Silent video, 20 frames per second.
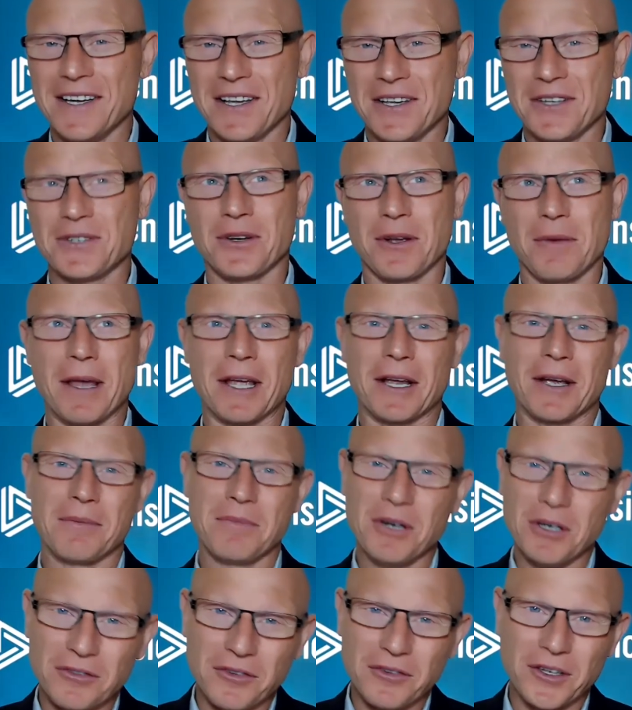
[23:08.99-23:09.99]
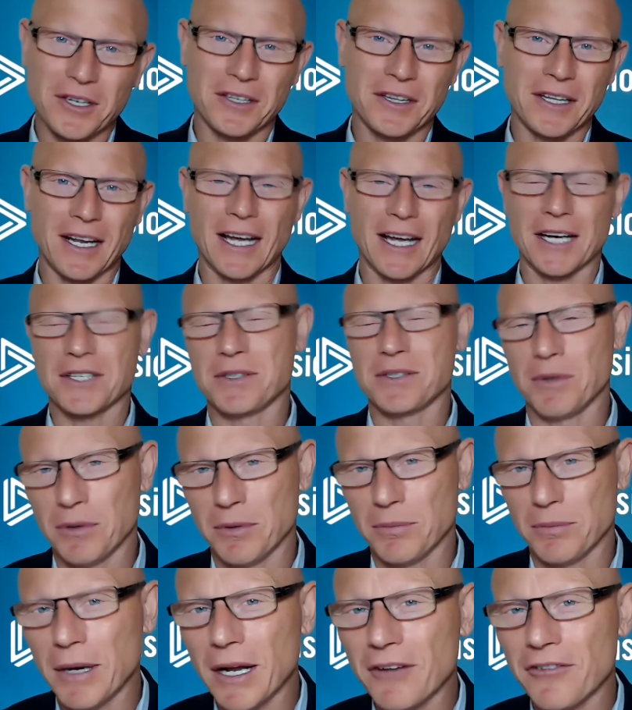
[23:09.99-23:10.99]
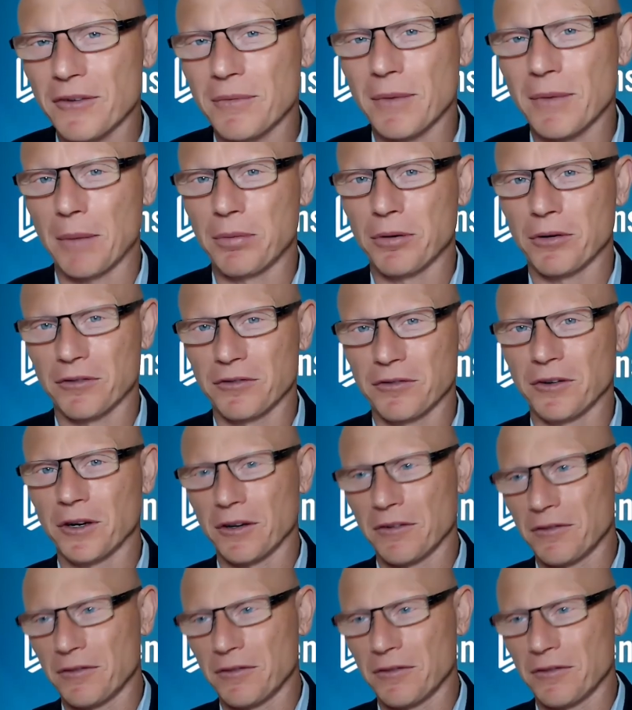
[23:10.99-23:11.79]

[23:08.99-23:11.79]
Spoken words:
should I make a move here that actually would benefit my portfolio,